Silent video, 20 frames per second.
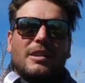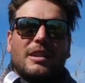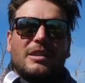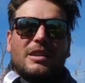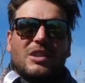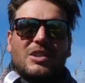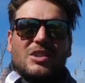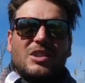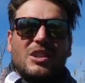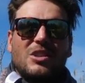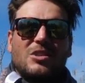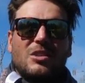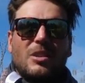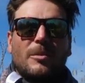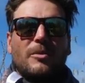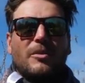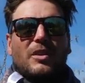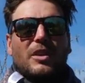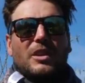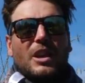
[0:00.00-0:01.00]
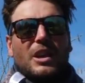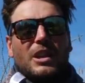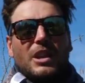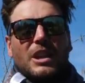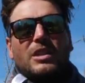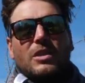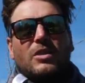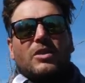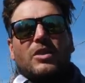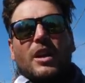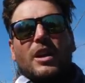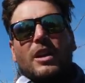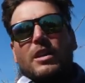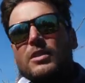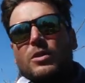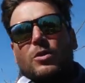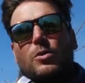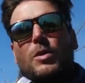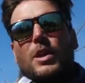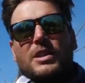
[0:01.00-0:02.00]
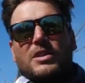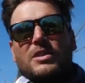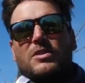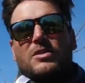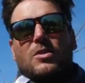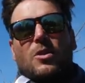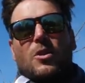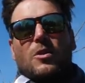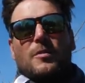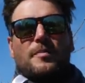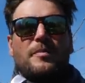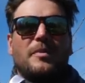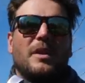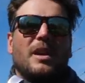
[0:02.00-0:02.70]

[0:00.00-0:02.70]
that they see something, they need to take it, otherwise it's gone.